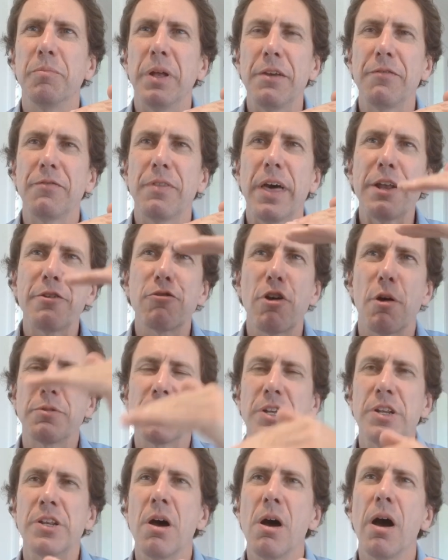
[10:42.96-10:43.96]
if they drop
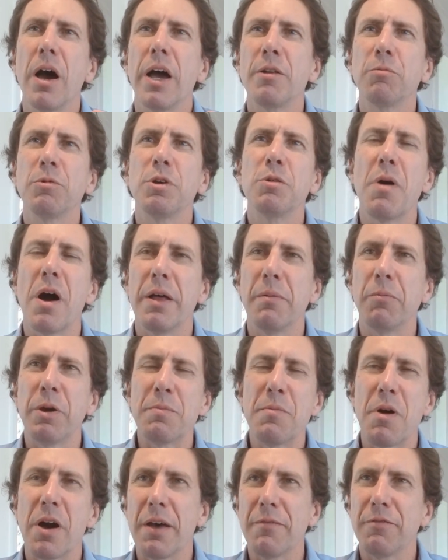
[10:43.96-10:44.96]
to 9, we
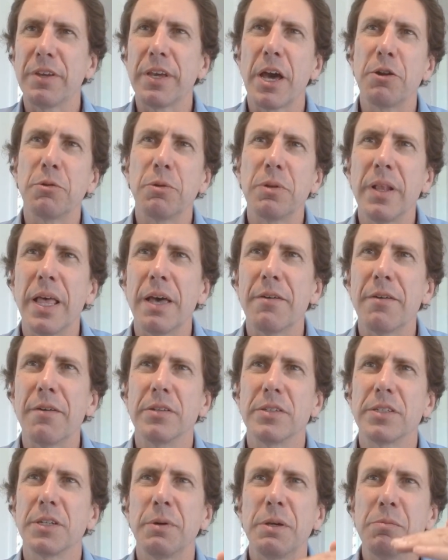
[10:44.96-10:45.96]
might have to go to 11.
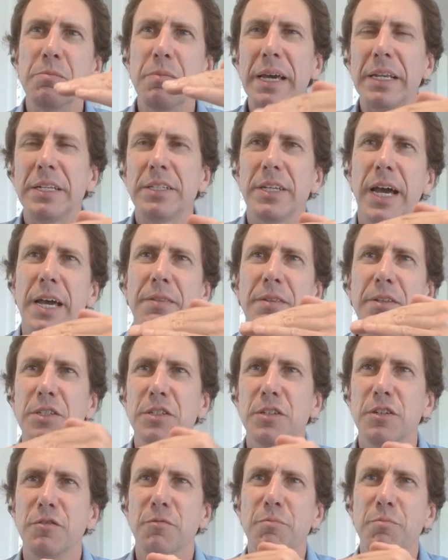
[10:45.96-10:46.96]
So we maintain this
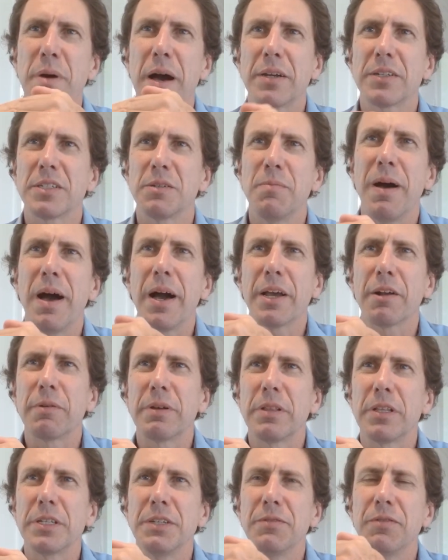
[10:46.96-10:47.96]
sort of mark to market
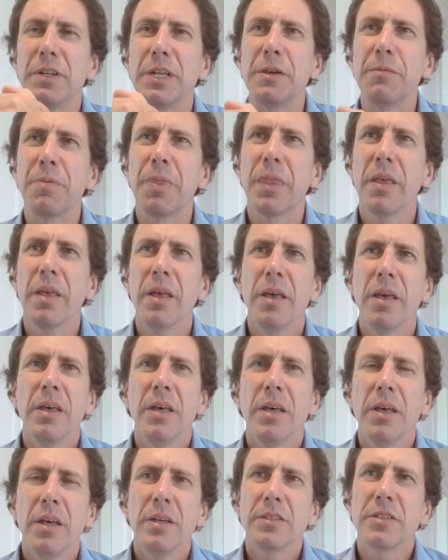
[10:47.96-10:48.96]
relativity.
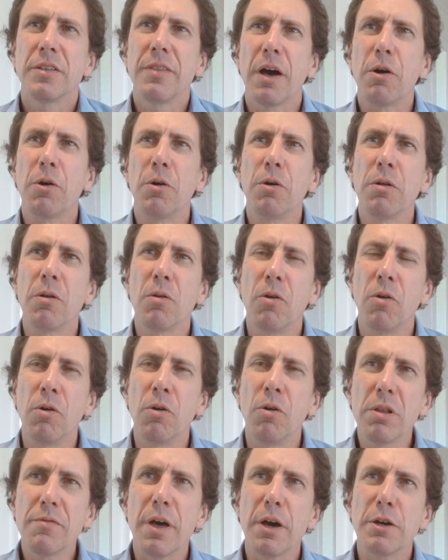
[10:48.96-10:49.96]
So
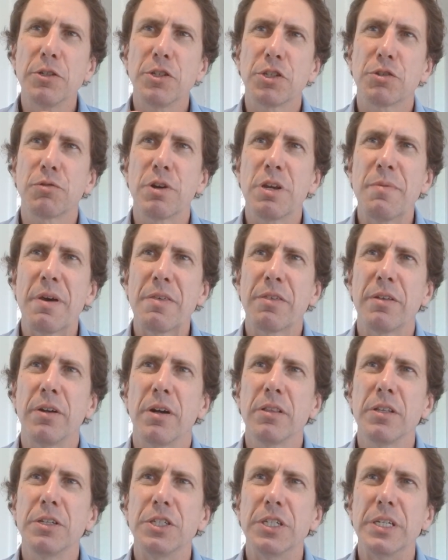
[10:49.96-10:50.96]
all of those three
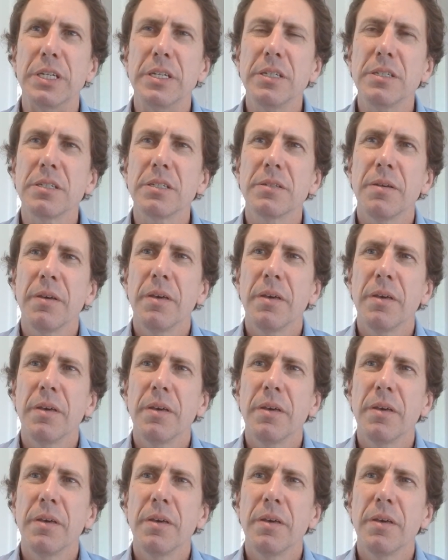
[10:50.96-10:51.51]
methodologies